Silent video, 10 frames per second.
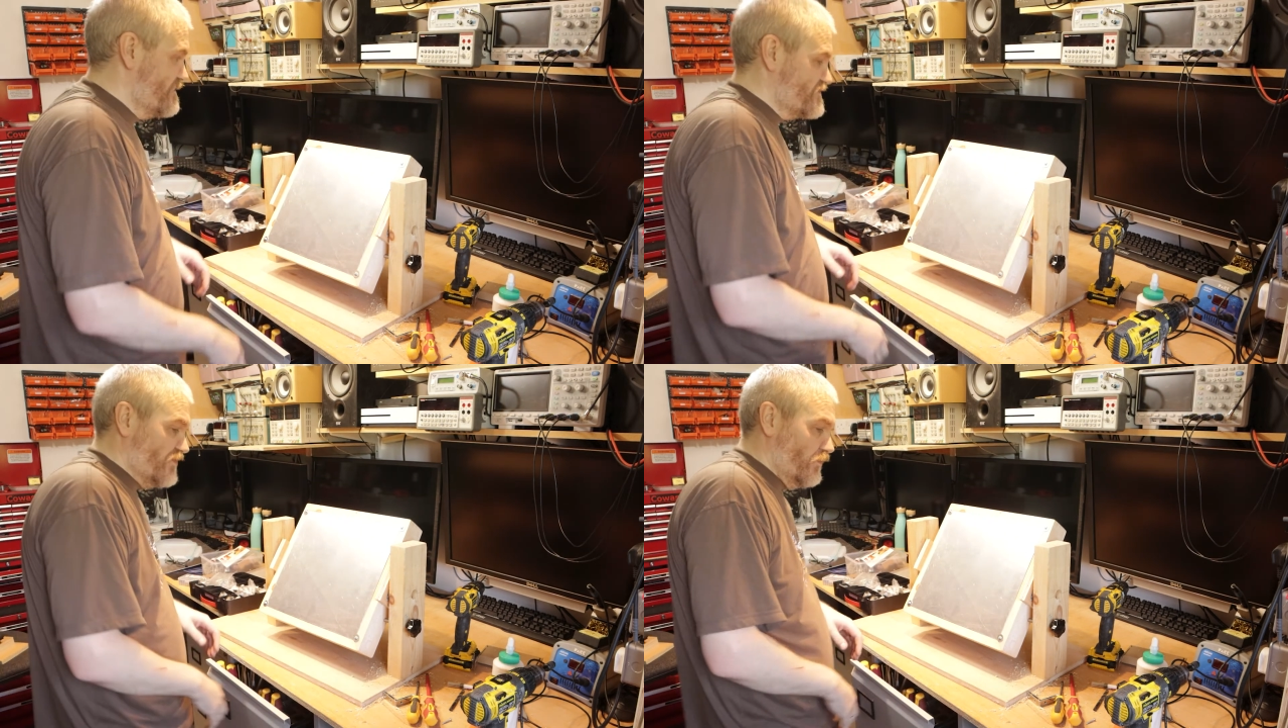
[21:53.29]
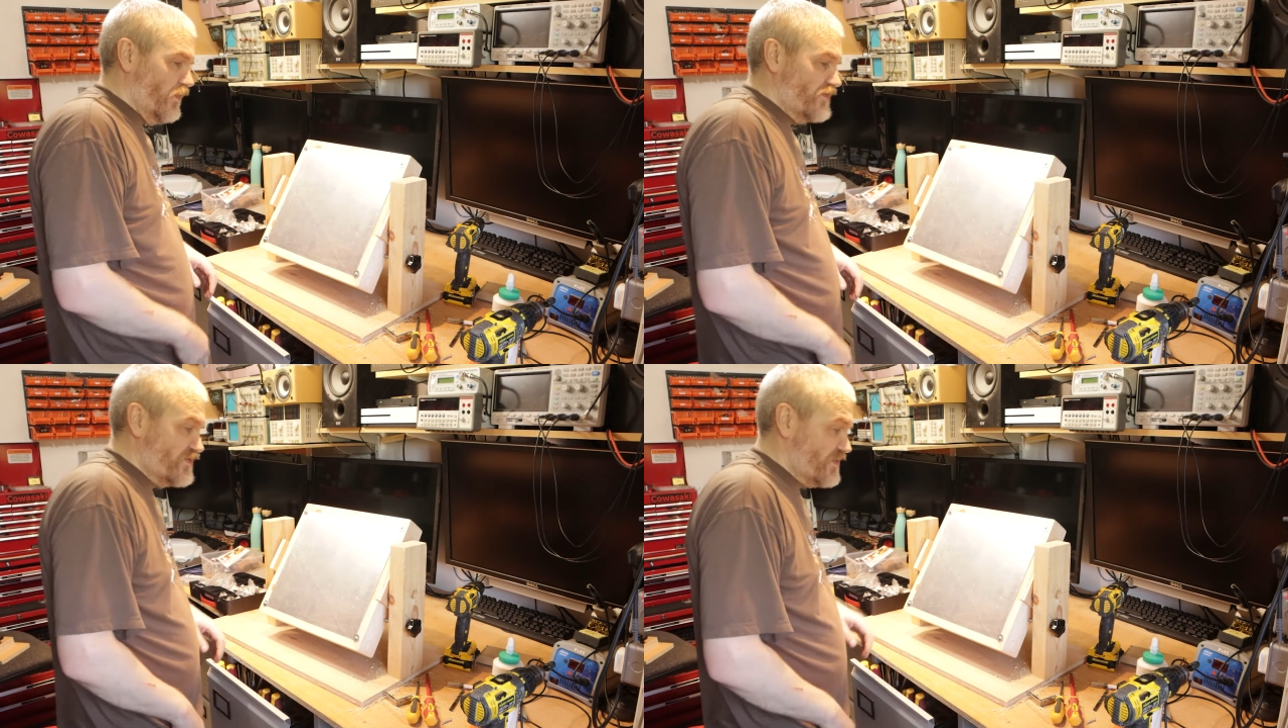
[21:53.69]
so
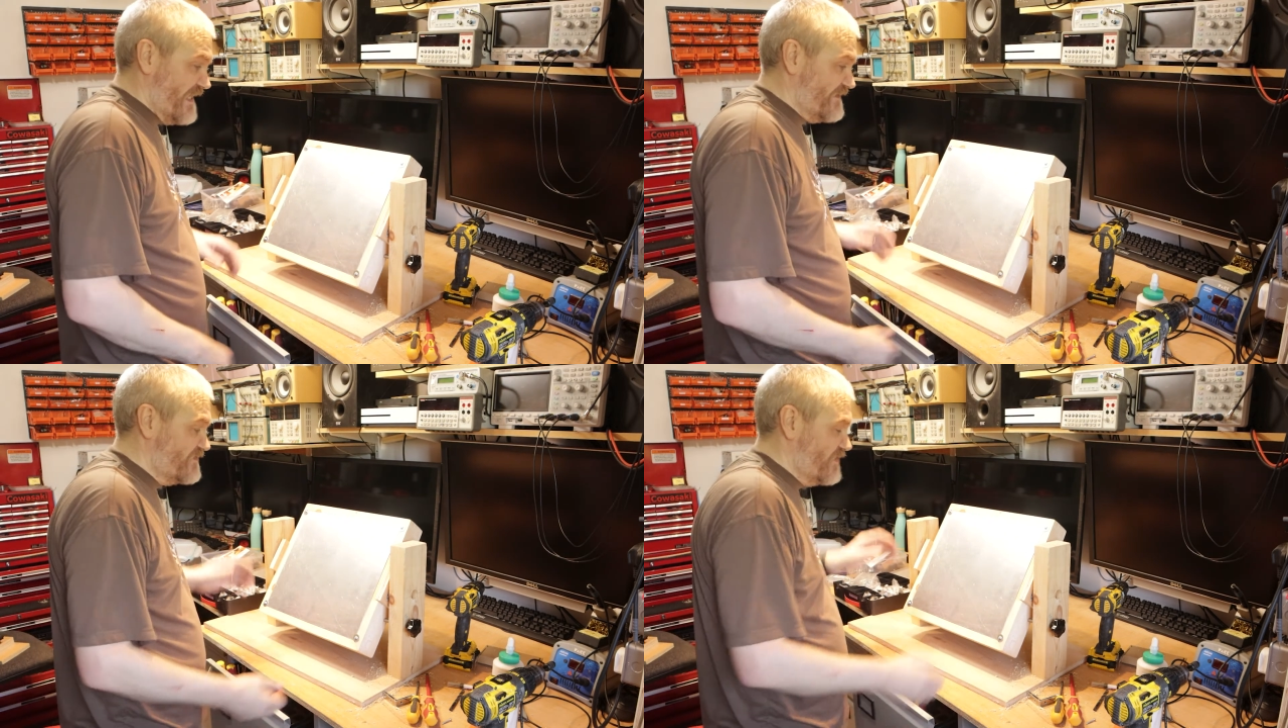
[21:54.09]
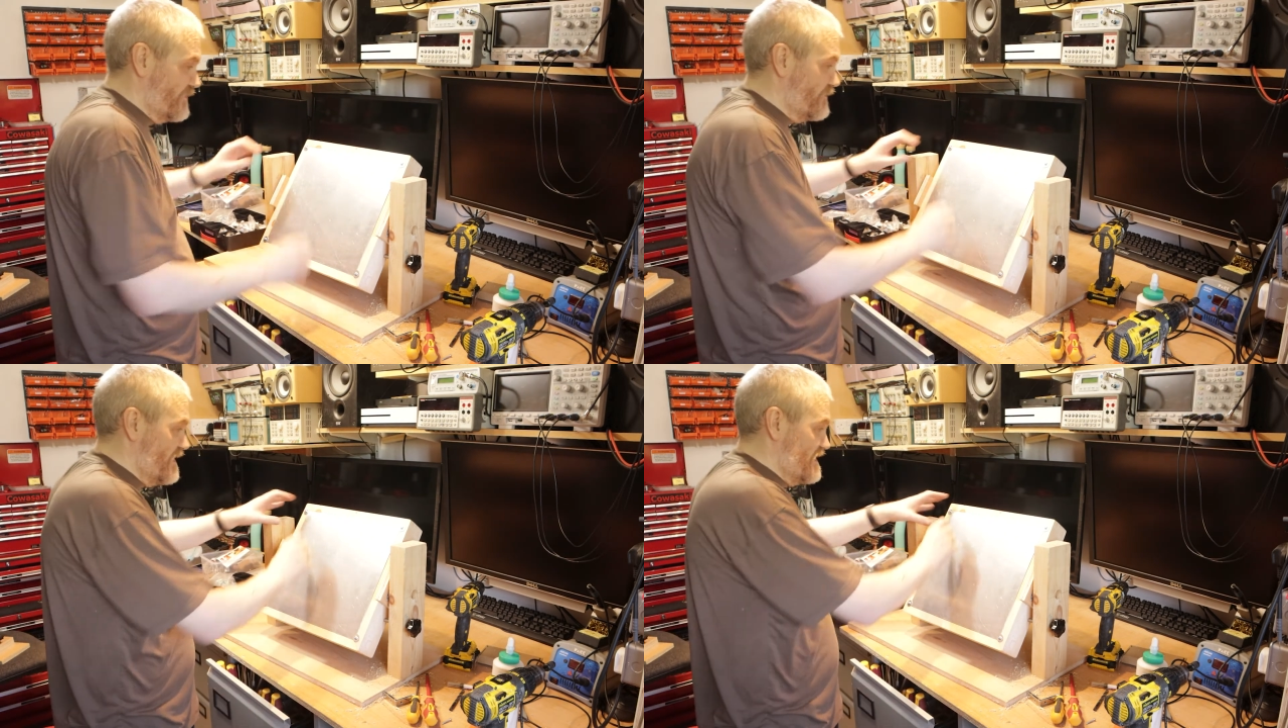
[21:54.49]
what you can
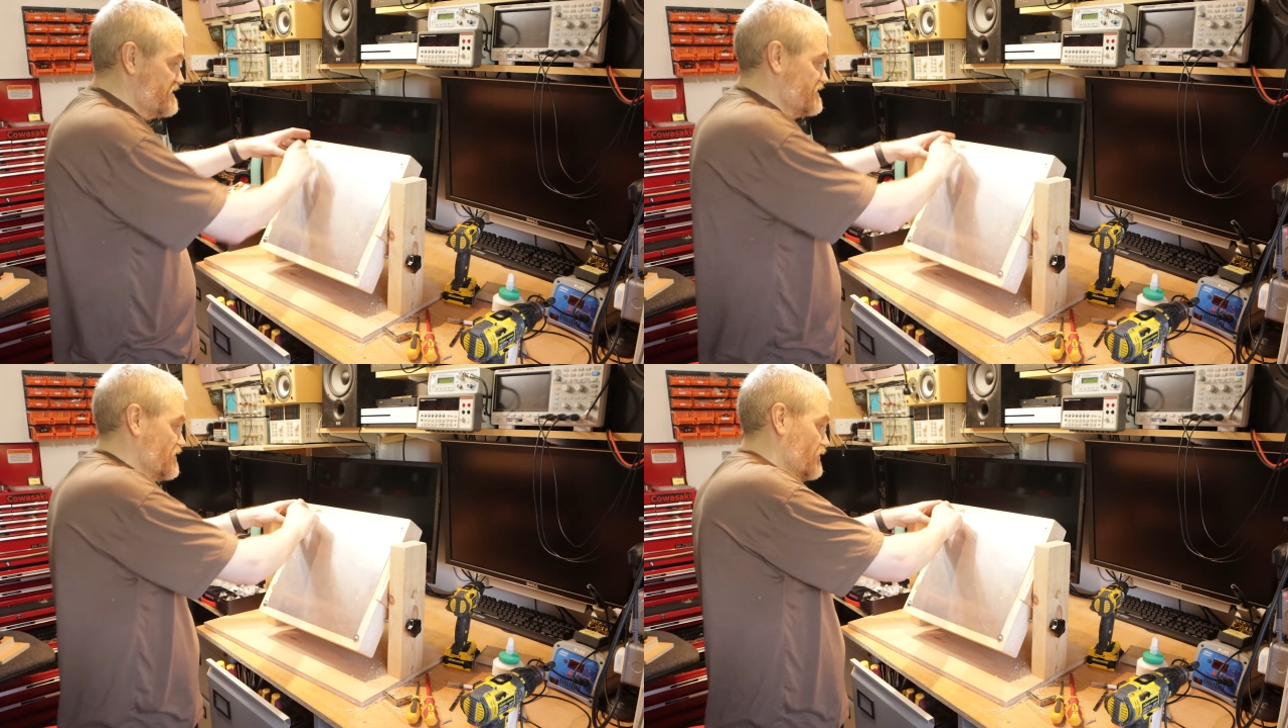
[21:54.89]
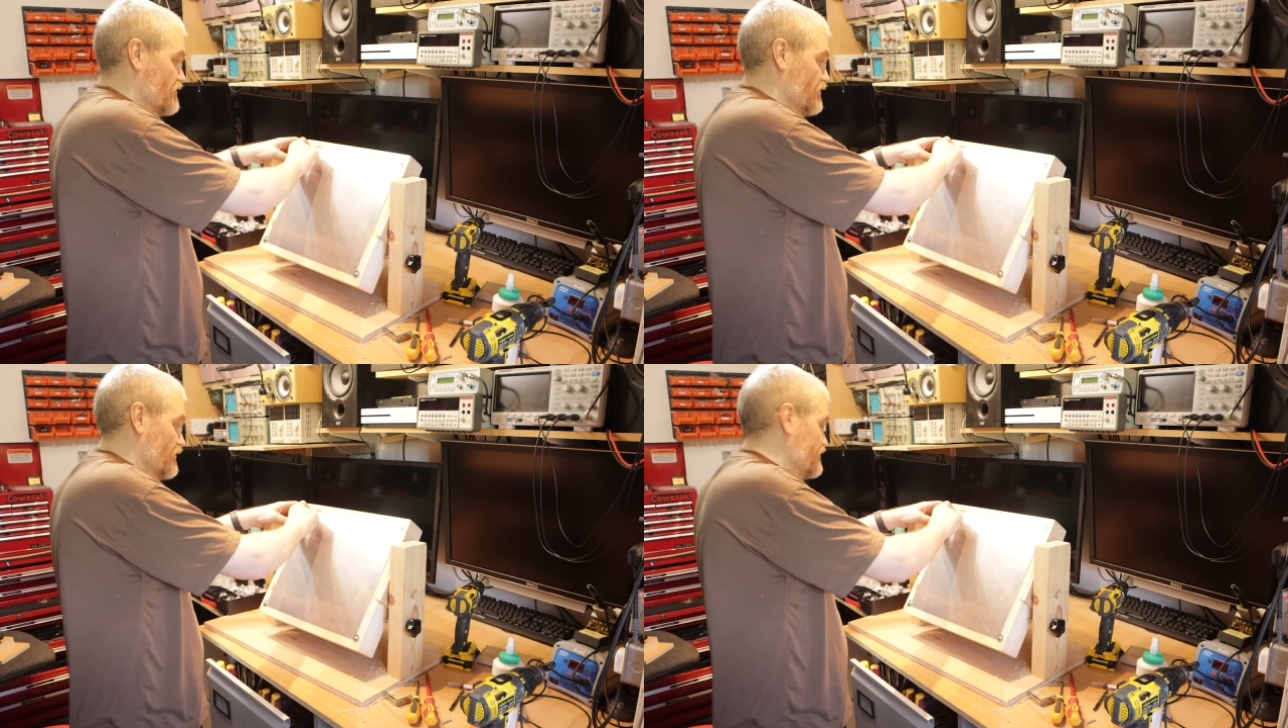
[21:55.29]
do is you
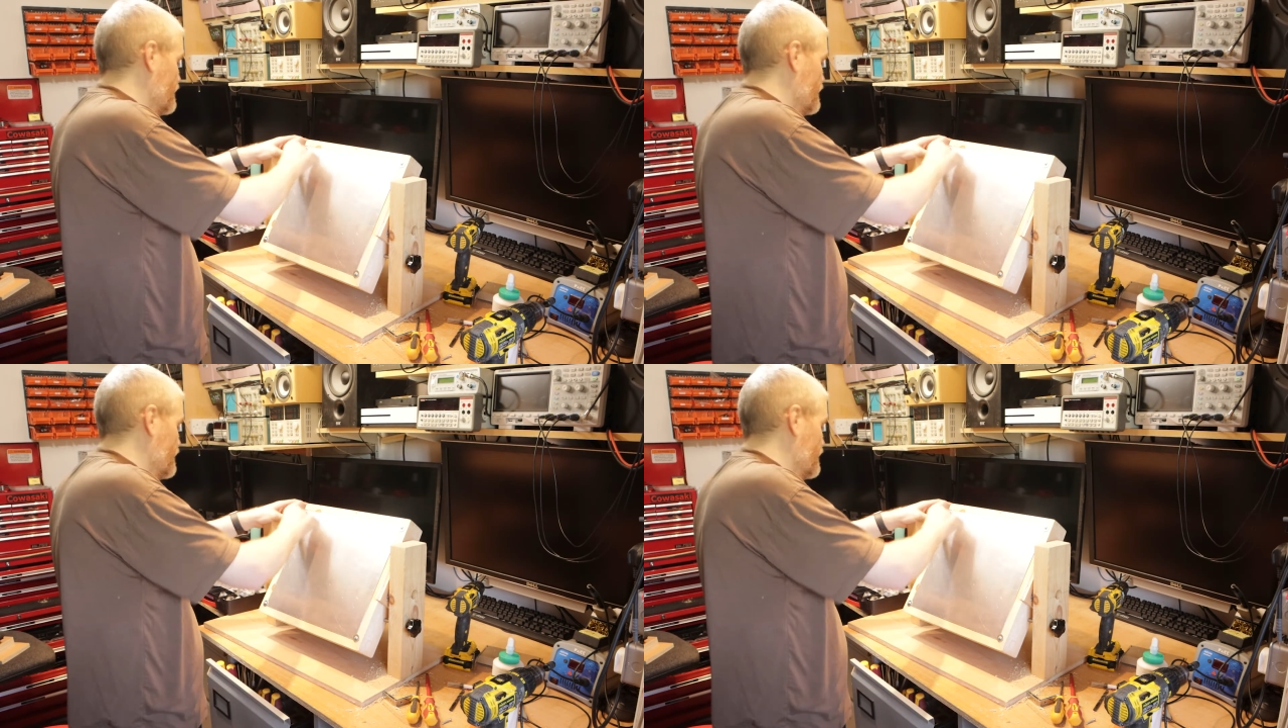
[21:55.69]
could